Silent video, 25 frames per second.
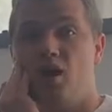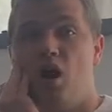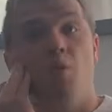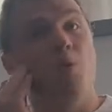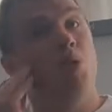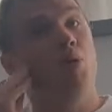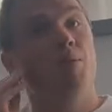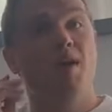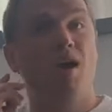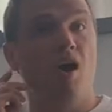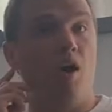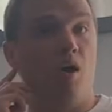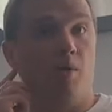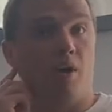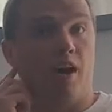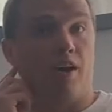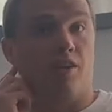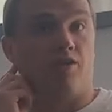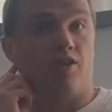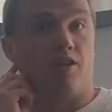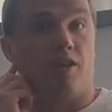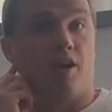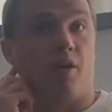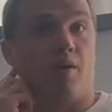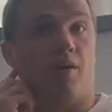Well, we are
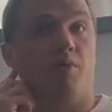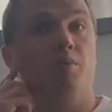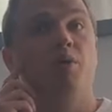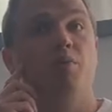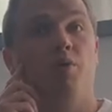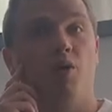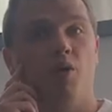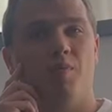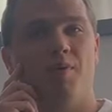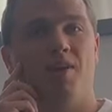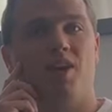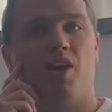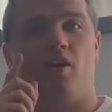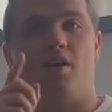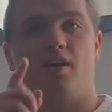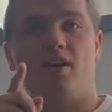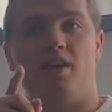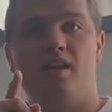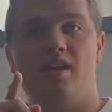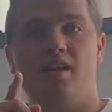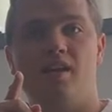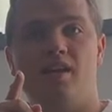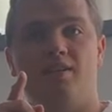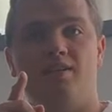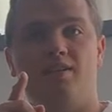actually going. We will be going
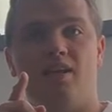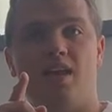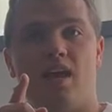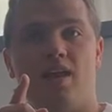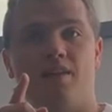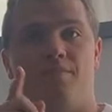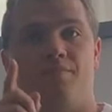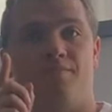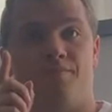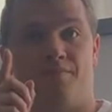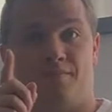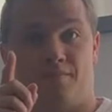in year 10.